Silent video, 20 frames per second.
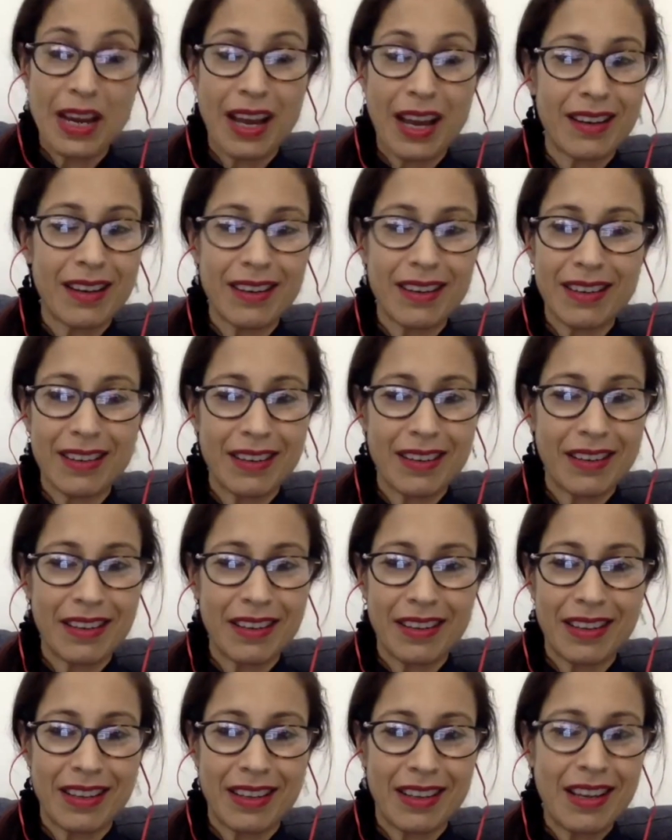And
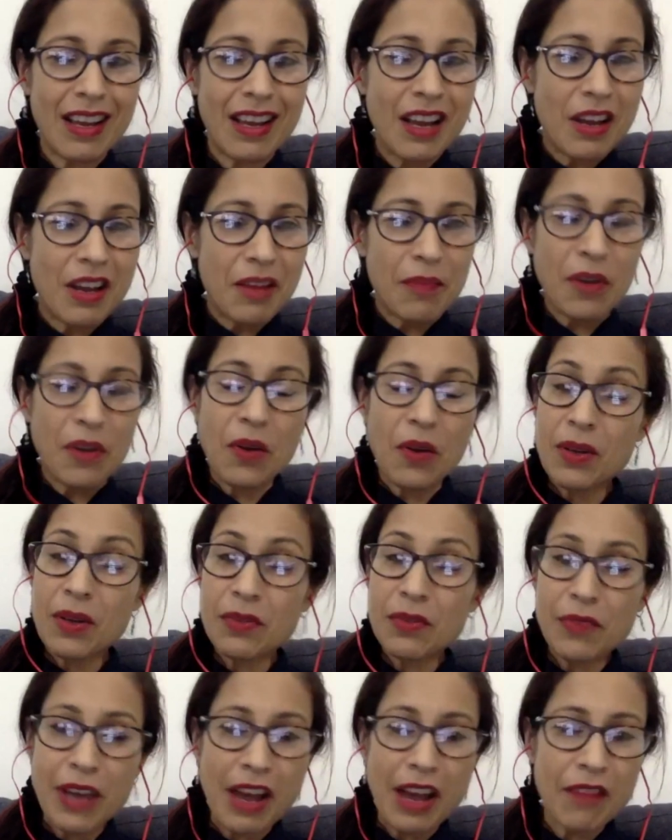because
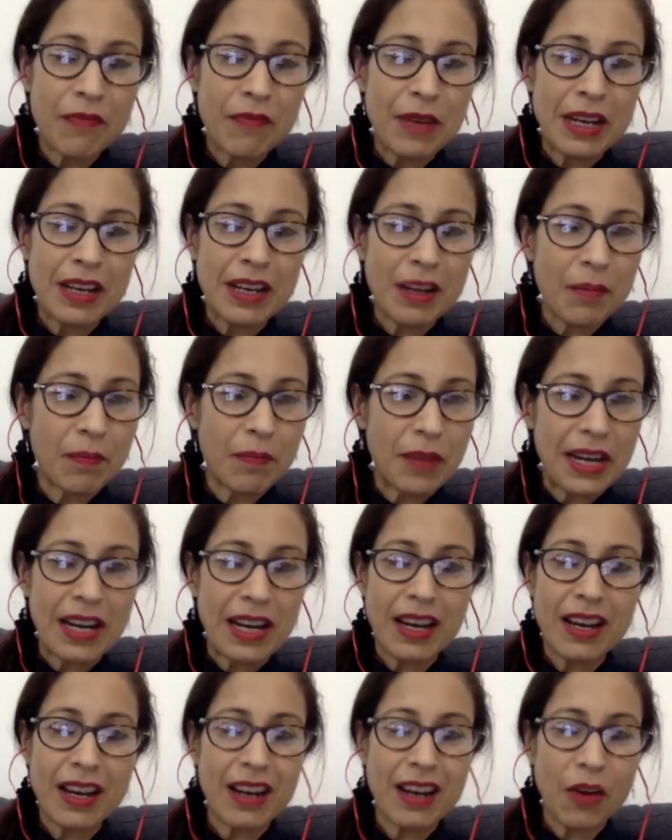we have been
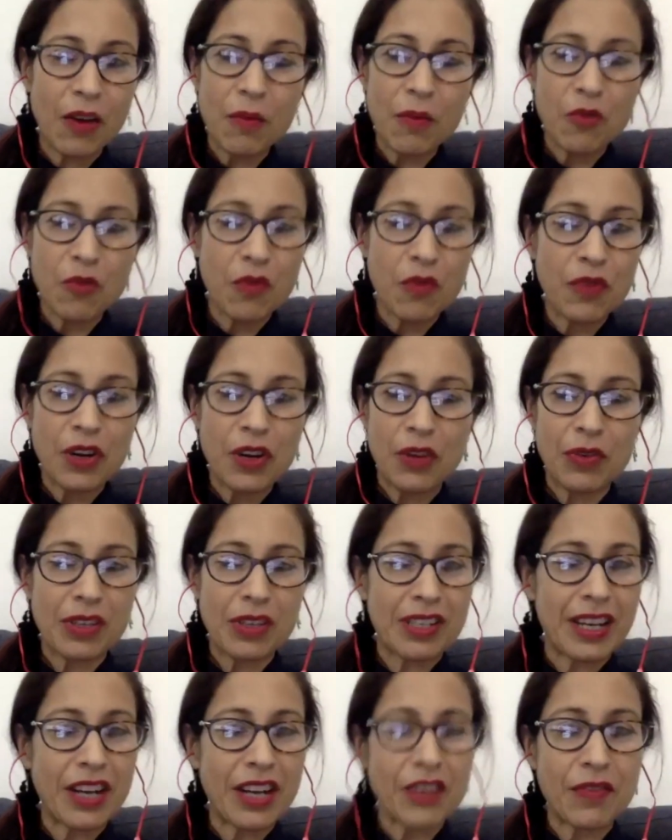completely now moved into a
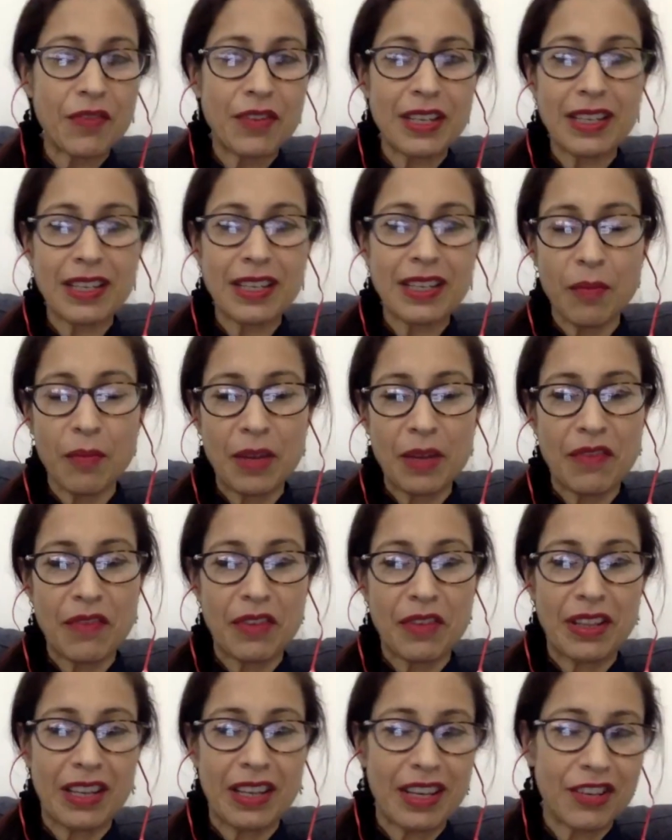state of disharmony
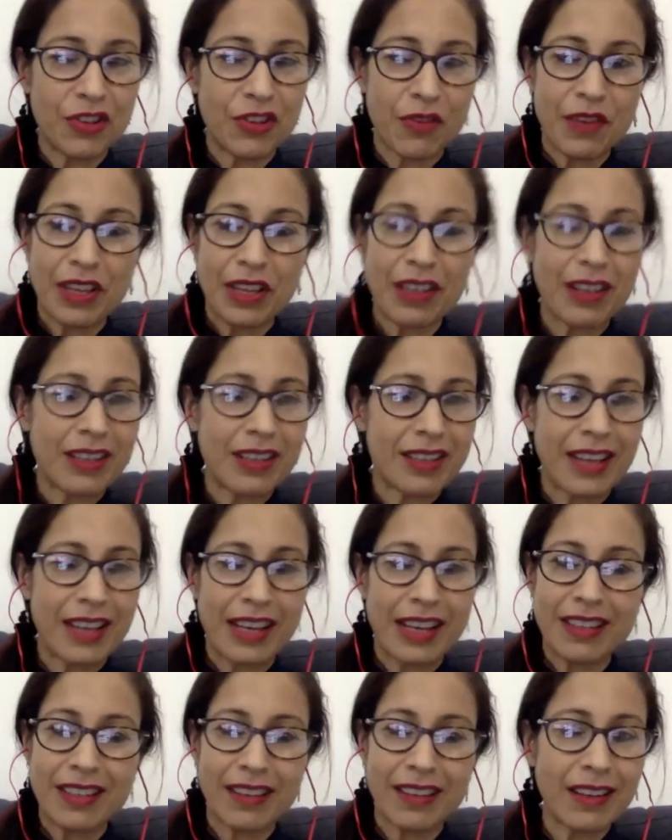with nature, whether it's the
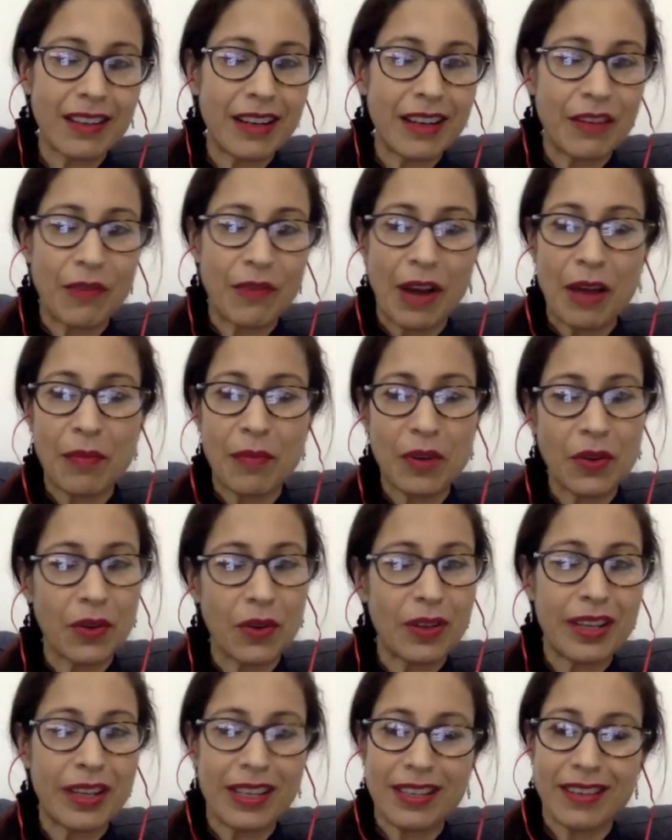external environment or
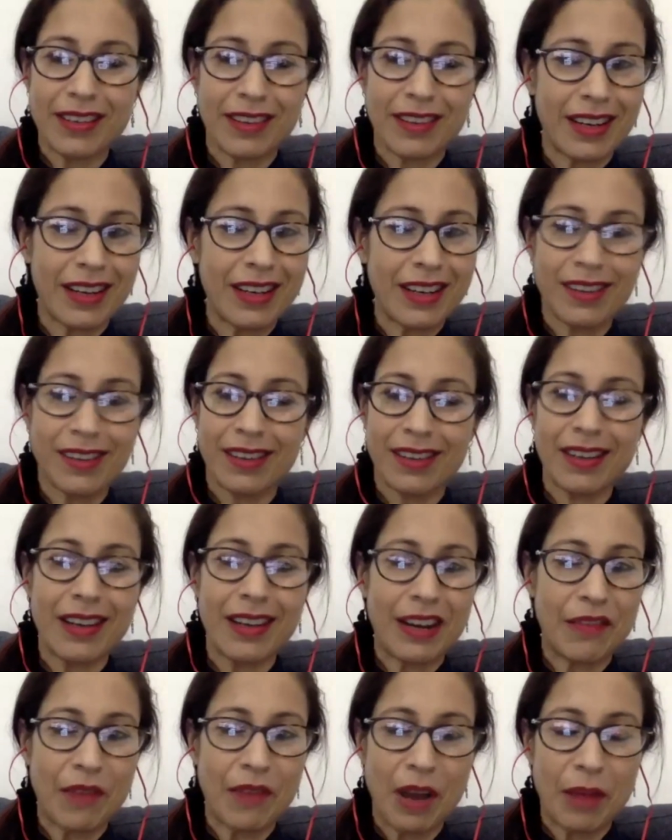the internal
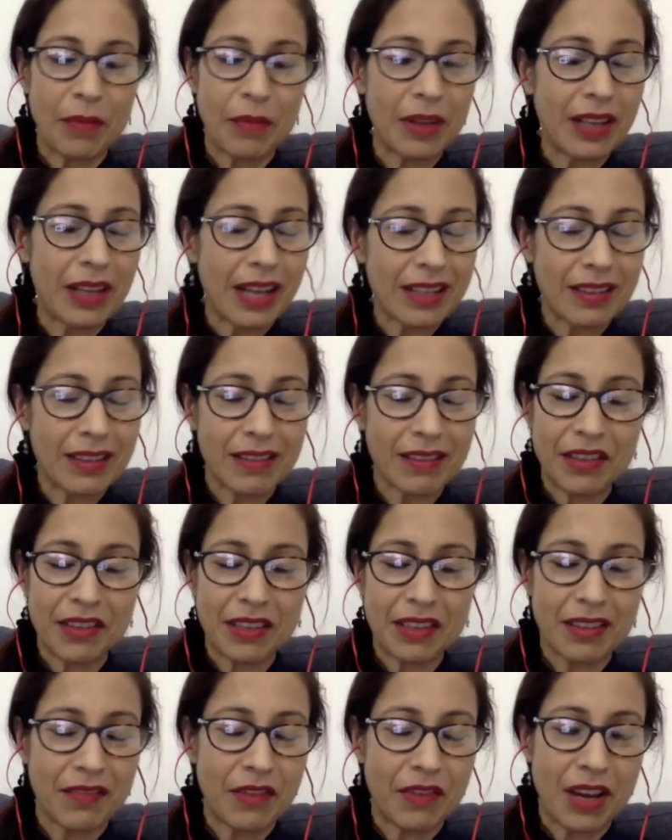environment, that's the
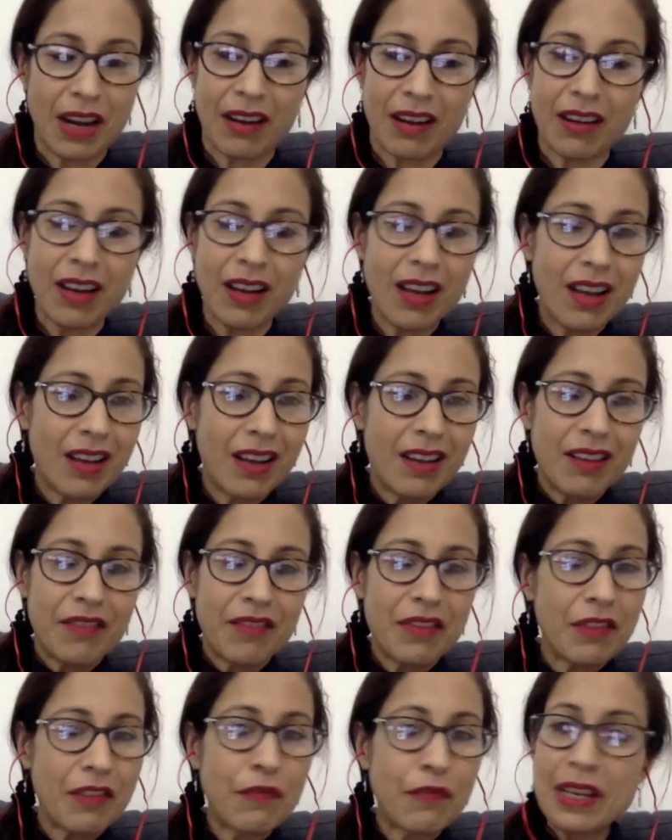reason we are
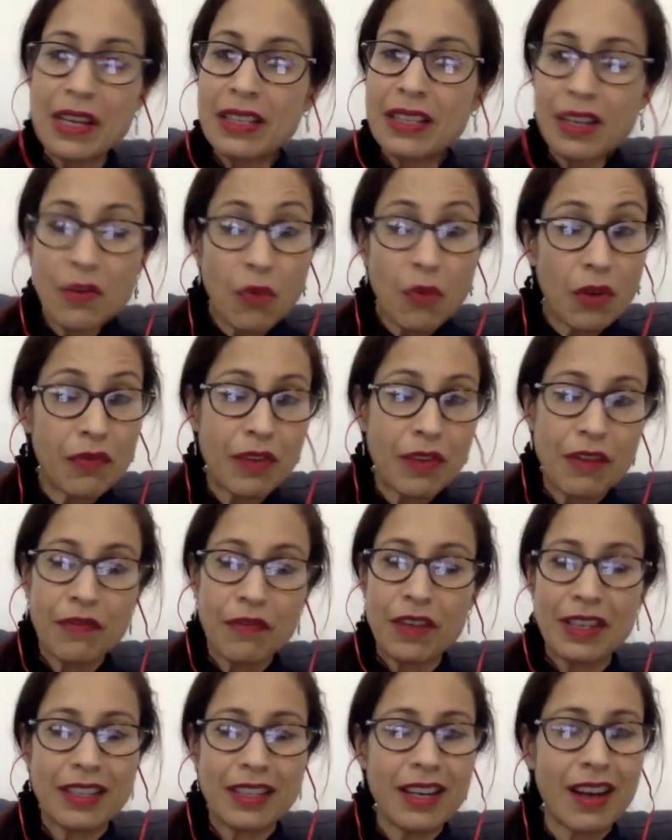facing what we are
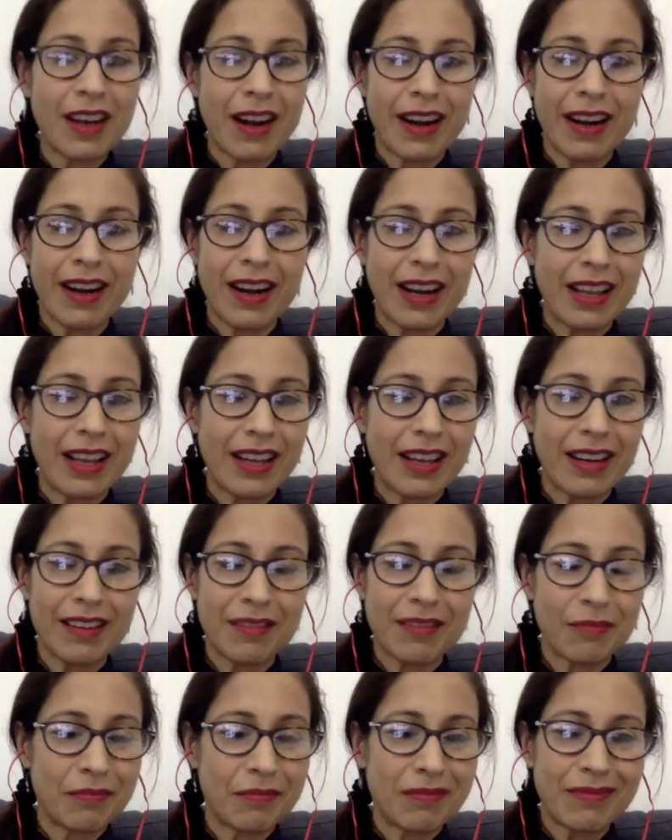facing currently. That
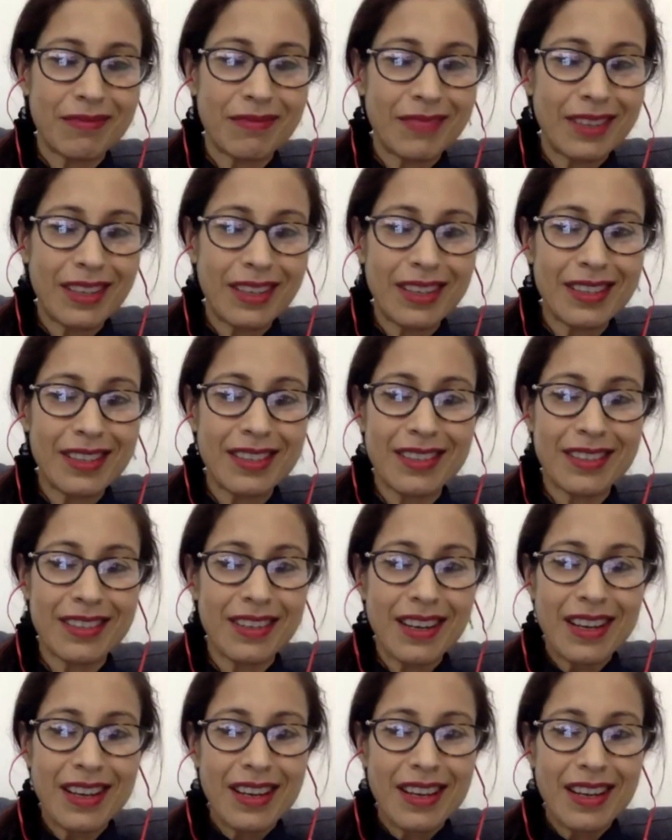is
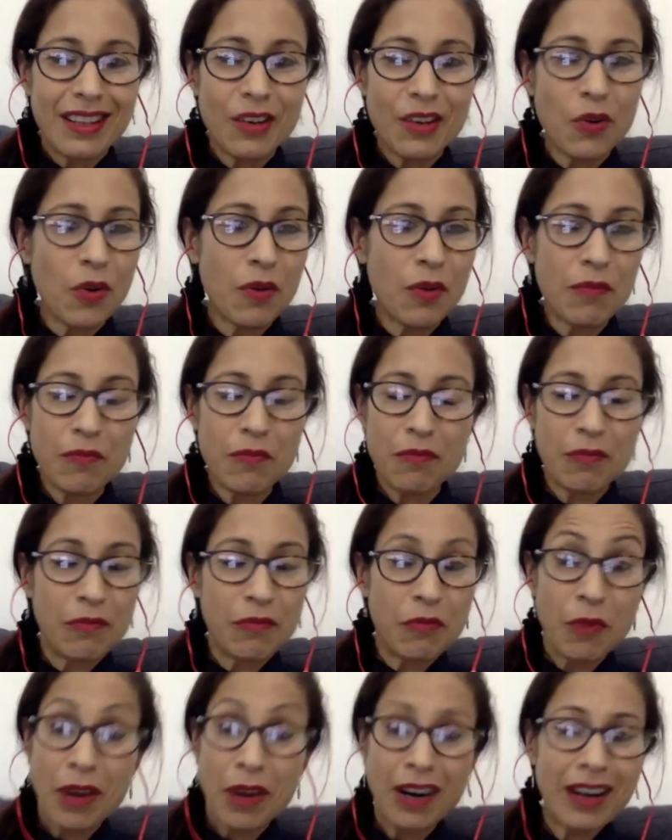the whole
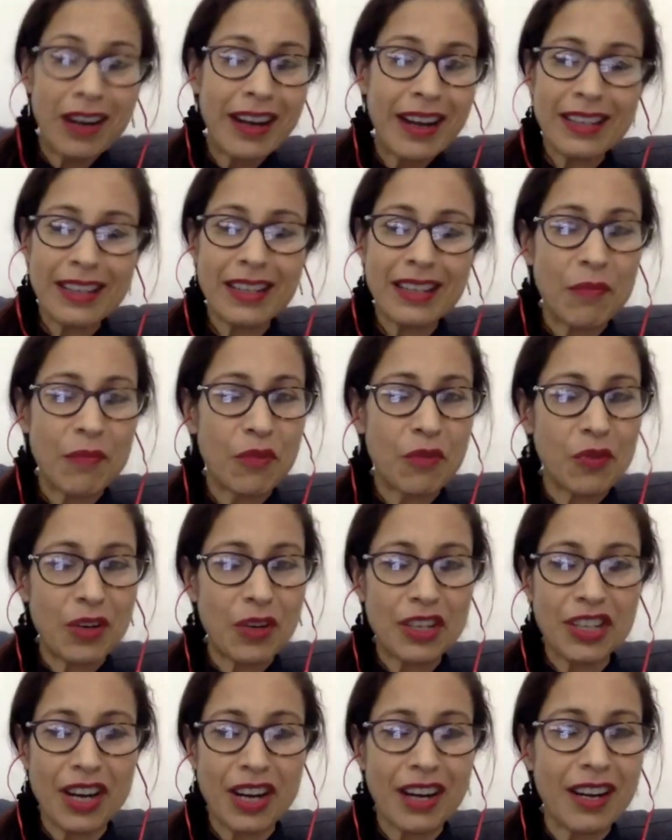world has come to a
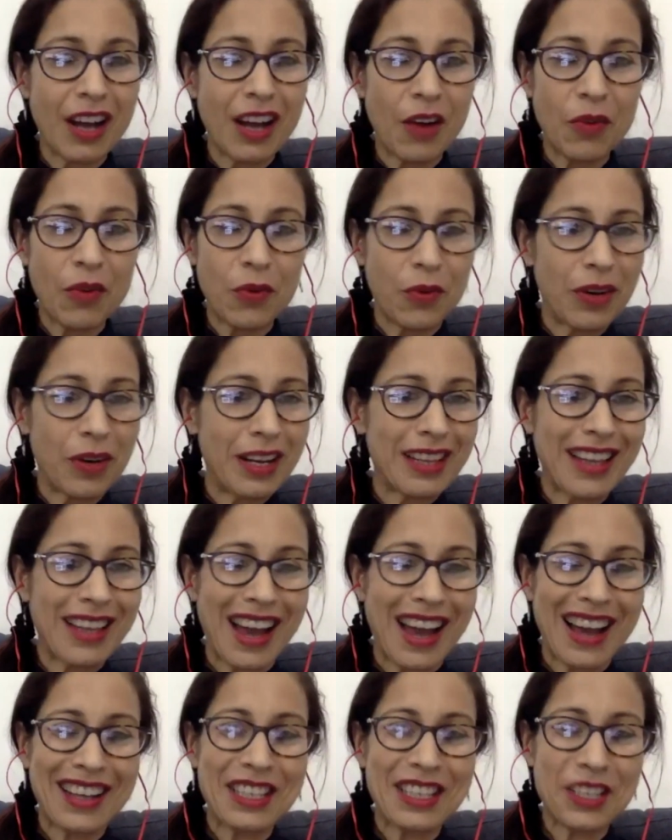shutdown only
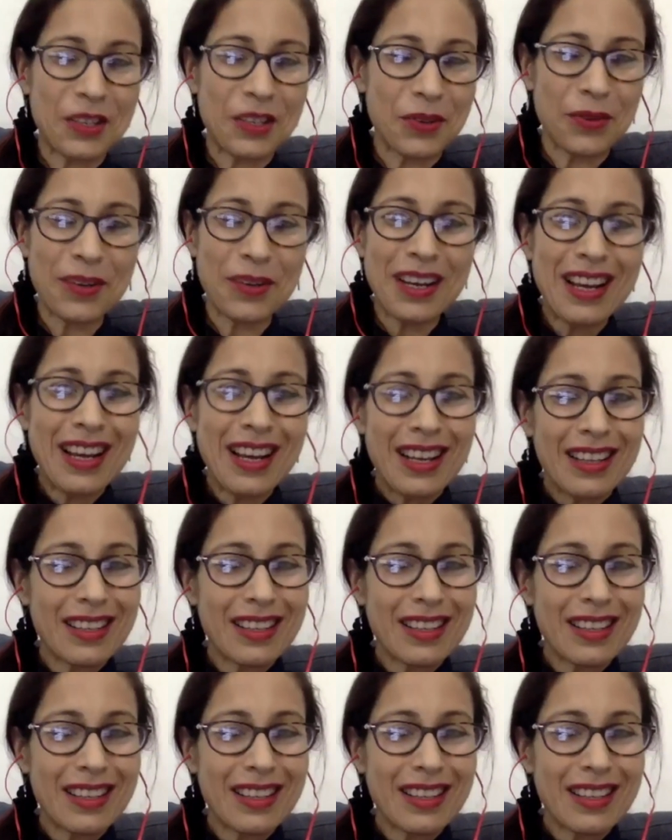thanks to this